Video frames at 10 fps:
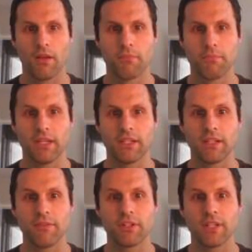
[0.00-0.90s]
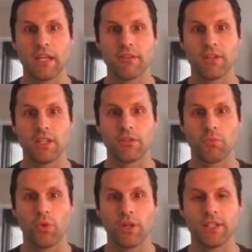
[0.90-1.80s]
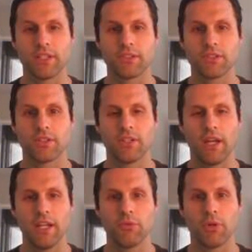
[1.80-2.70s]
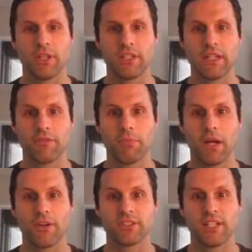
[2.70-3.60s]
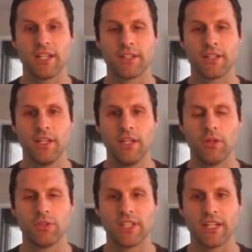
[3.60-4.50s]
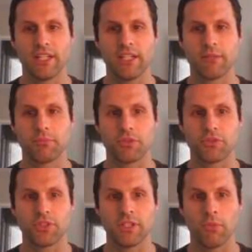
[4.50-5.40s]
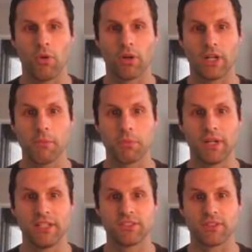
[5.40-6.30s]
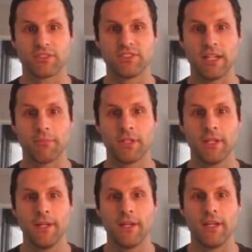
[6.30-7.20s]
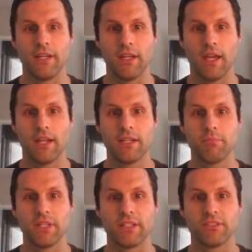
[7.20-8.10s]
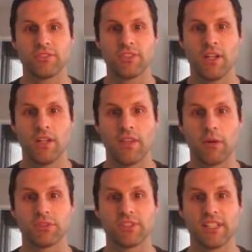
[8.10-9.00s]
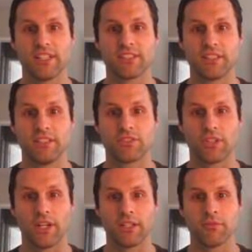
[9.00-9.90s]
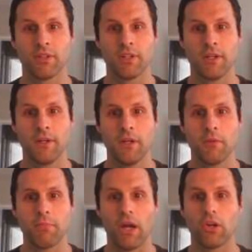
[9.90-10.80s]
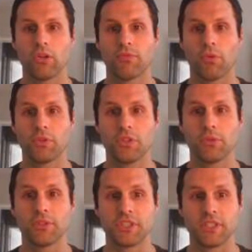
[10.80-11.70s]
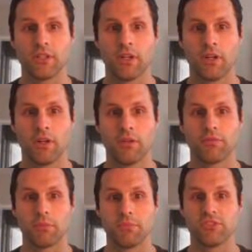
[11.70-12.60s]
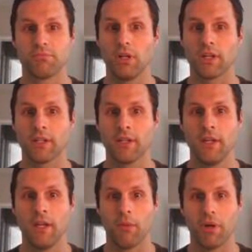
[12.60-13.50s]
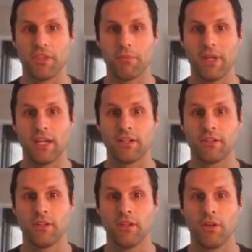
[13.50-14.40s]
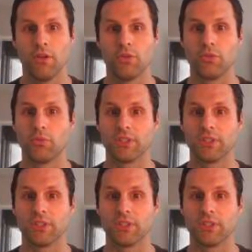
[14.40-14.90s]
Machen never gave in 1 inch to anyone. He never bowed his head. It was not in him to trim or compromise to accept any peace that was less than his triumph. Powerful eulogy for Miss Buck, but the man who